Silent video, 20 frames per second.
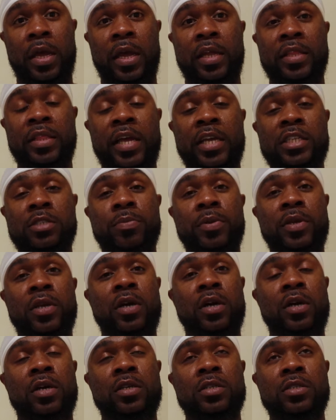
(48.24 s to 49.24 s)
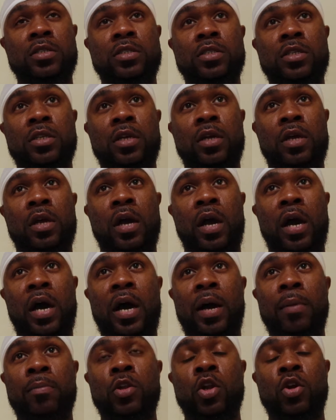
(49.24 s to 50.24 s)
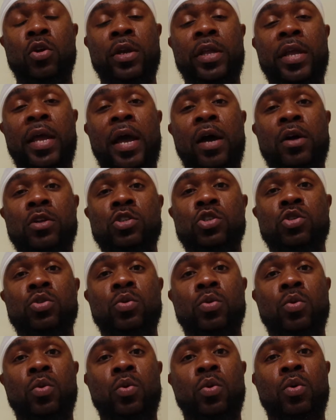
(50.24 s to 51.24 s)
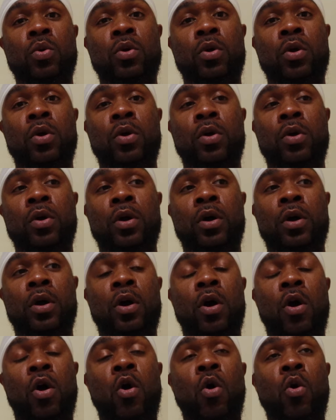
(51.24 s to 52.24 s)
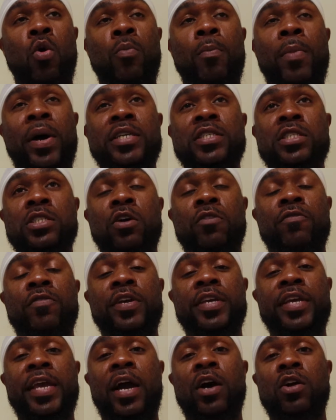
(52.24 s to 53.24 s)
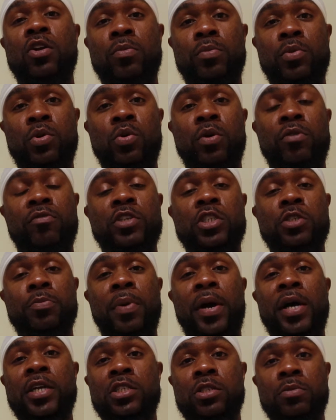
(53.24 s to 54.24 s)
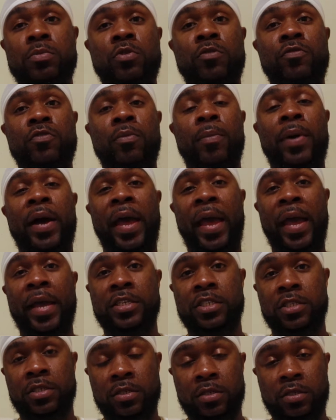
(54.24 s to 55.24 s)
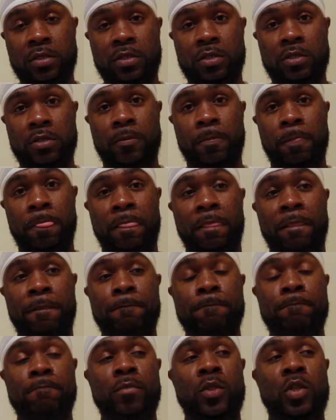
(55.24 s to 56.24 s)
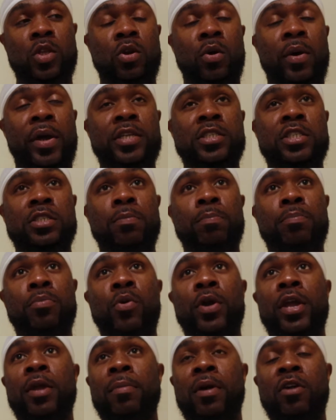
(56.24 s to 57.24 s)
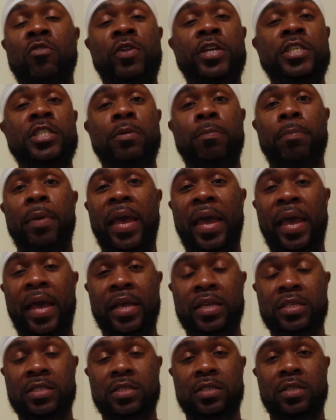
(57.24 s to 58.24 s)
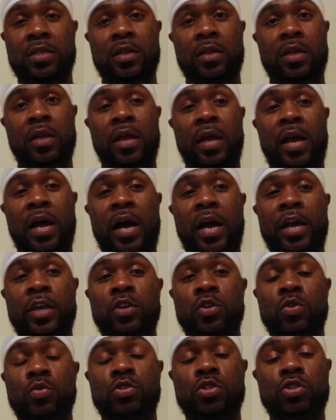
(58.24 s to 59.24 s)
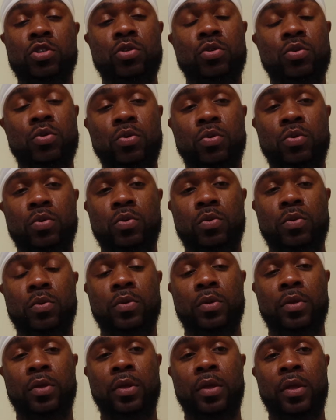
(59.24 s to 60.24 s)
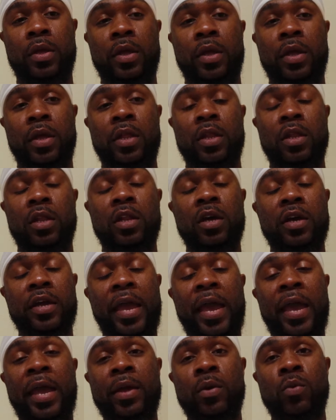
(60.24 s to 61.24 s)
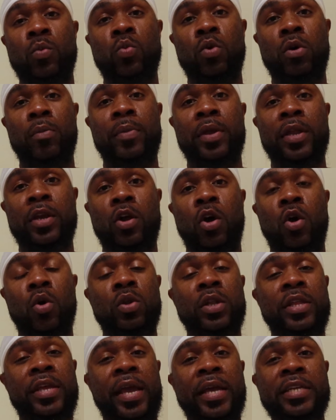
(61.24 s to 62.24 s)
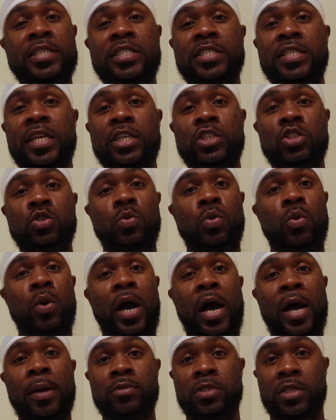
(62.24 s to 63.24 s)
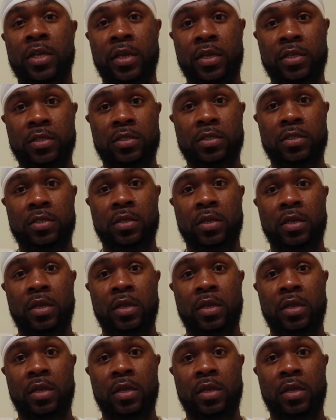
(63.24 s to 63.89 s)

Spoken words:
And that's because I'm learning how to hold myself accountable and responsible for my actions. At some point in my recent past, I used to look at women only as sexual objects.